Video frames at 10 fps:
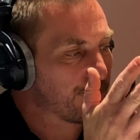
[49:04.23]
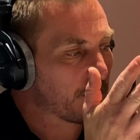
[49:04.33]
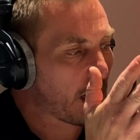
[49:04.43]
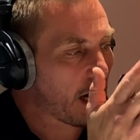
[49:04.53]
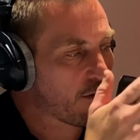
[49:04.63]

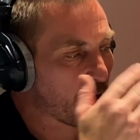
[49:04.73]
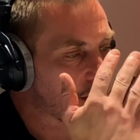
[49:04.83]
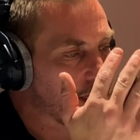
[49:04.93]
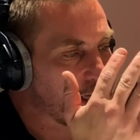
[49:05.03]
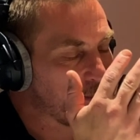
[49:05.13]

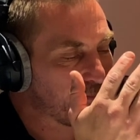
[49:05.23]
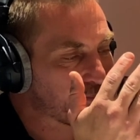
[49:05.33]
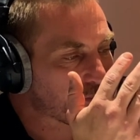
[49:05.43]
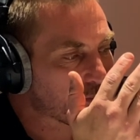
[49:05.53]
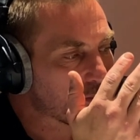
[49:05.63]
hierarchy
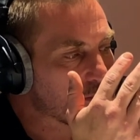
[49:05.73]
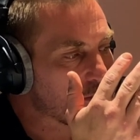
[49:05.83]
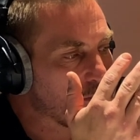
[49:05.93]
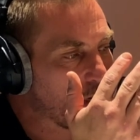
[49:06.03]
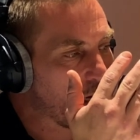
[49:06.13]

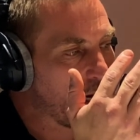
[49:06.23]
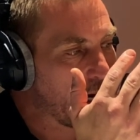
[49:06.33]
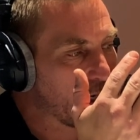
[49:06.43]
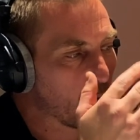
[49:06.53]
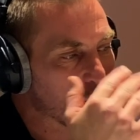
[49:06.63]

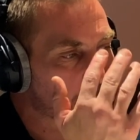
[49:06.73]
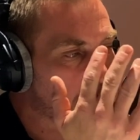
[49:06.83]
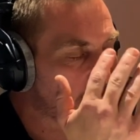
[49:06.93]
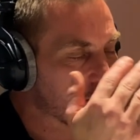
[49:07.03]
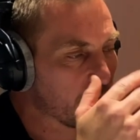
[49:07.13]
and who's
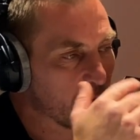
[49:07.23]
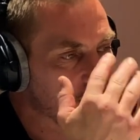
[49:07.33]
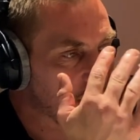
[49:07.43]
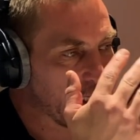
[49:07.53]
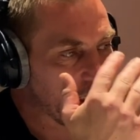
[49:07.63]
boss and
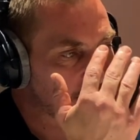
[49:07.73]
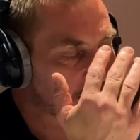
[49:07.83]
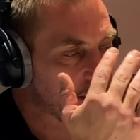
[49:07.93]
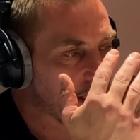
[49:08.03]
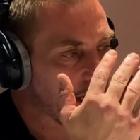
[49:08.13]
who's leading
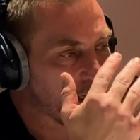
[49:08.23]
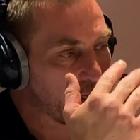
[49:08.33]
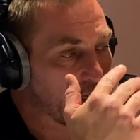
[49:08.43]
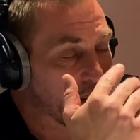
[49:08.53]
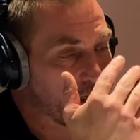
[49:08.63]
this and that.
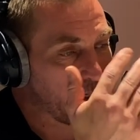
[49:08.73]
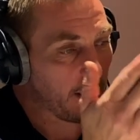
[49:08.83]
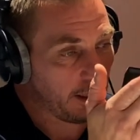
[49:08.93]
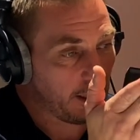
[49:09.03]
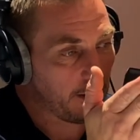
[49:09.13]
And
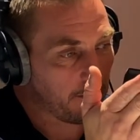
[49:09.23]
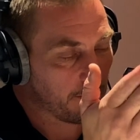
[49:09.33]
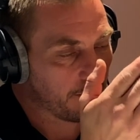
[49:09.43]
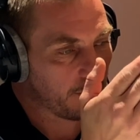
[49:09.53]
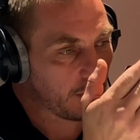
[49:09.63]
he
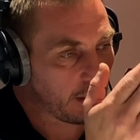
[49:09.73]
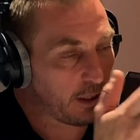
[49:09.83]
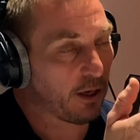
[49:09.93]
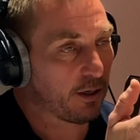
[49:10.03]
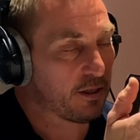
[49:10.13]

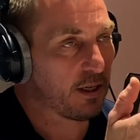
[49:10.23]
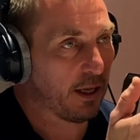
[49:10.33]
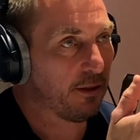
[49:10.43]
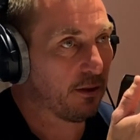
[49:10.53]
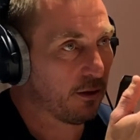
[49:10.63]
clearly said